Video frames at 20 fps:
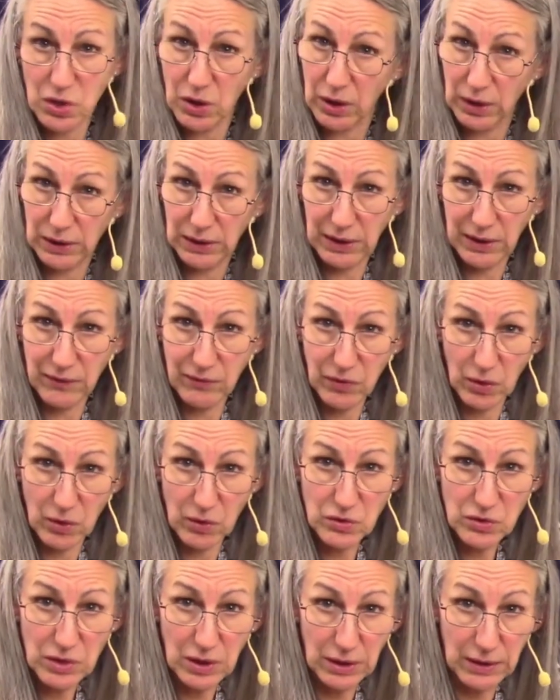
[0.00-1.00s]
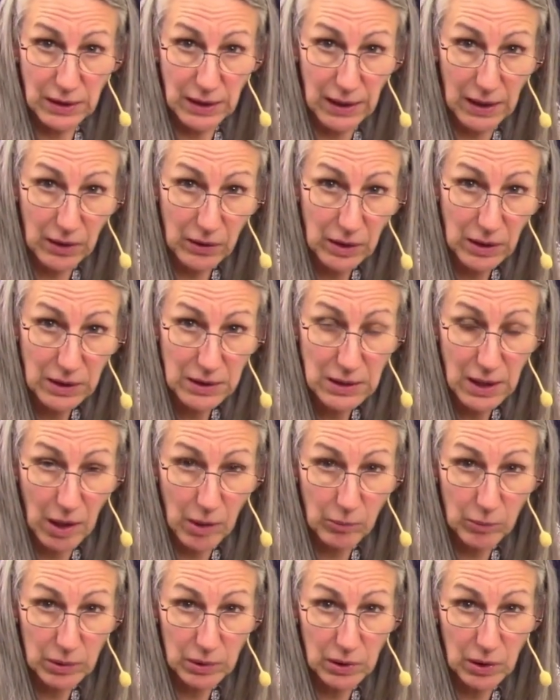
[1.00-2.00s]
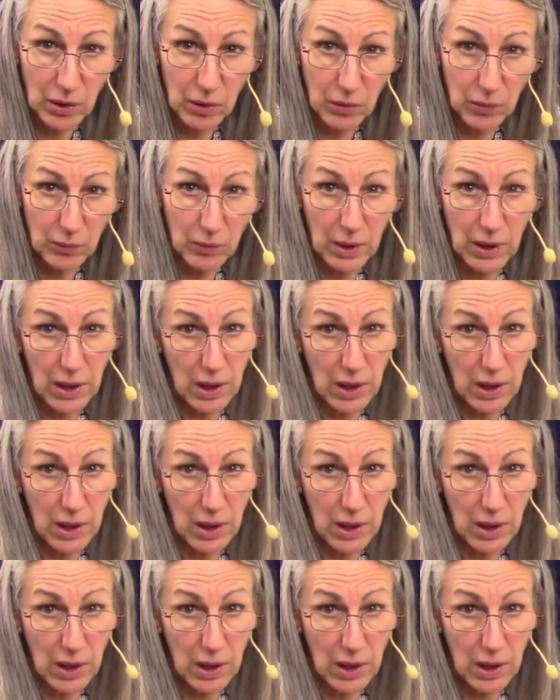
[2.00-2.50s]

you can leave those in the area down below.